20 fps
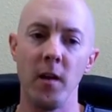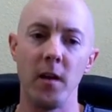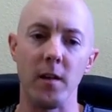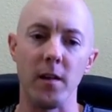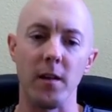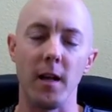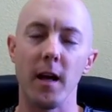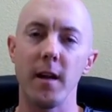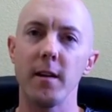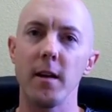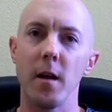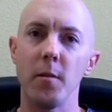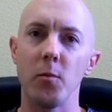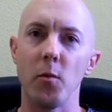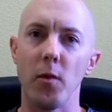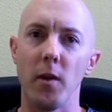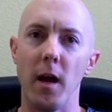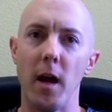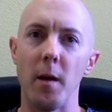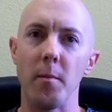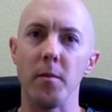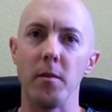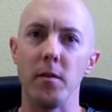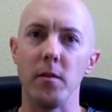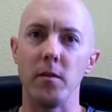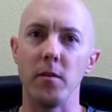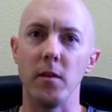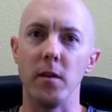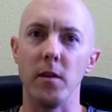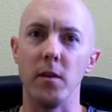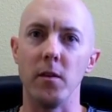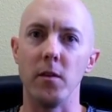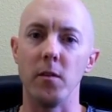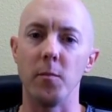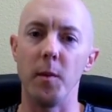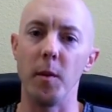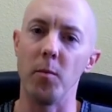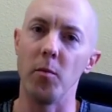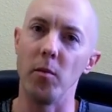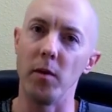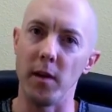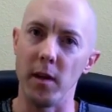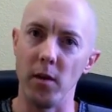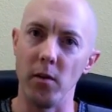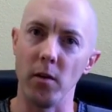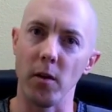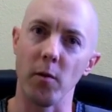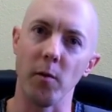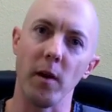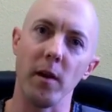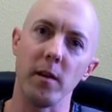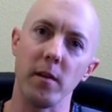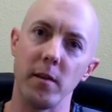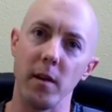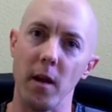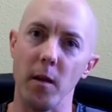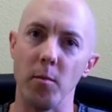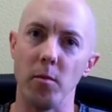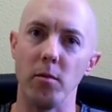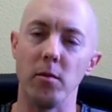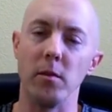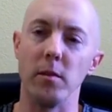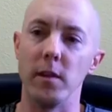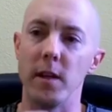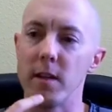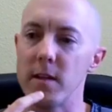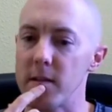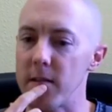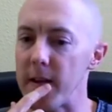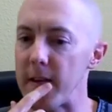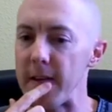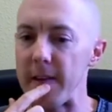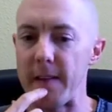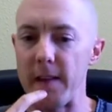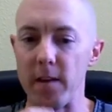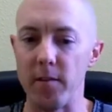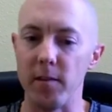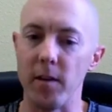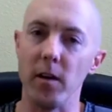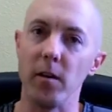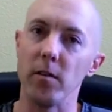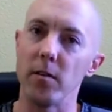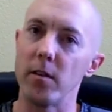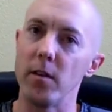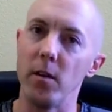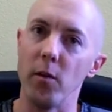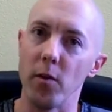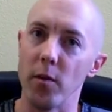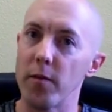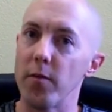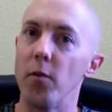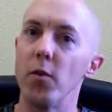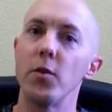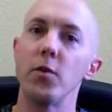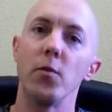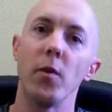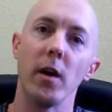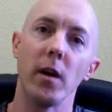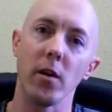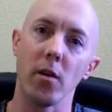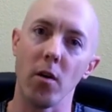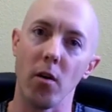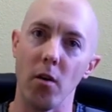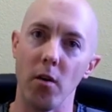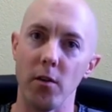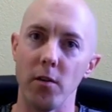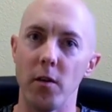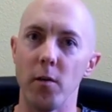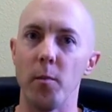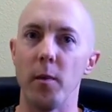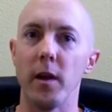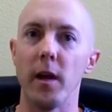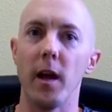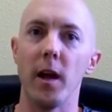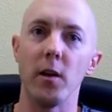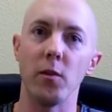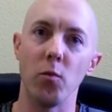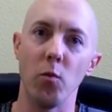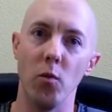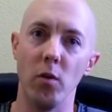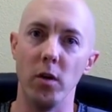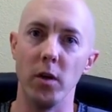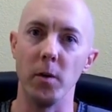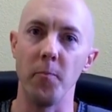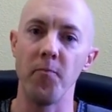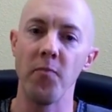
A lot of times what happens is people are dealing around the table and let's say that they've dealt, the first round of cards, everybody has one,